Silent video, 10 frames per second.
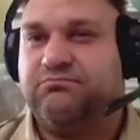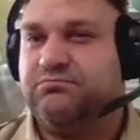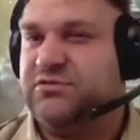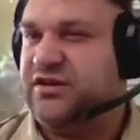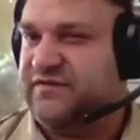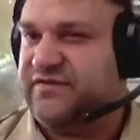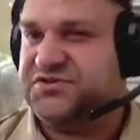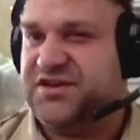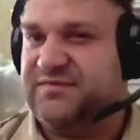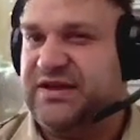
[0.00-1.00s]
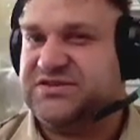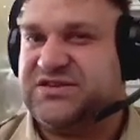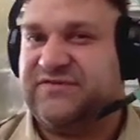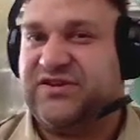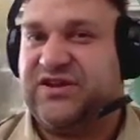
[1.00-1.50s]
None of our shade mages
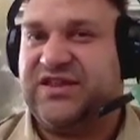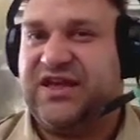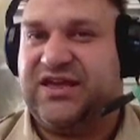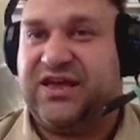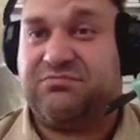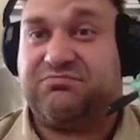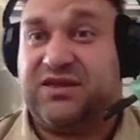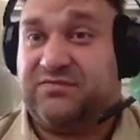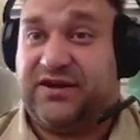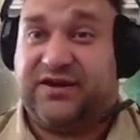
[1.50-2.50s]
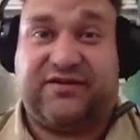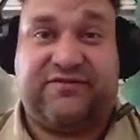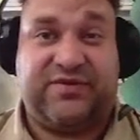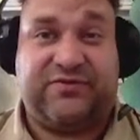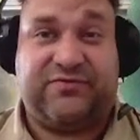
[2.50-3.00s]
have done that yet. They might not
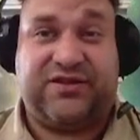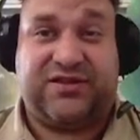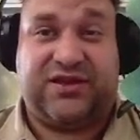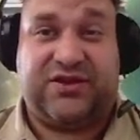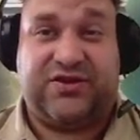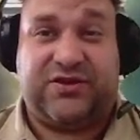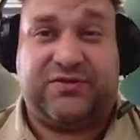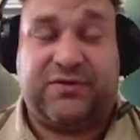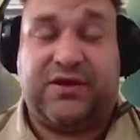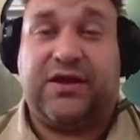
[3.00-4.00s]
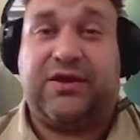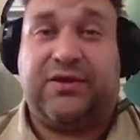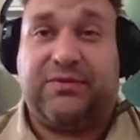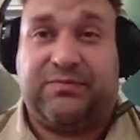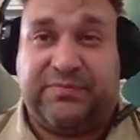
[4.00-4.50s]
have been aware that they could,
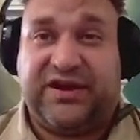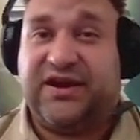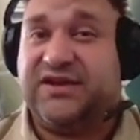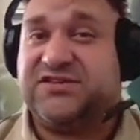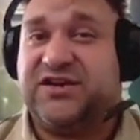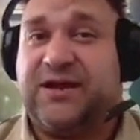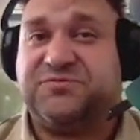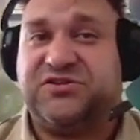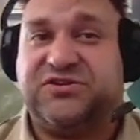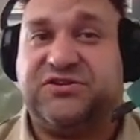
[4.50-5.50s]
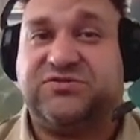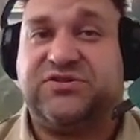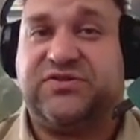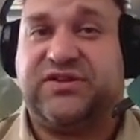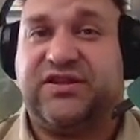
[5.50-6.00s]
but it is an option to use
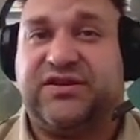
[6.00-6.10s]
during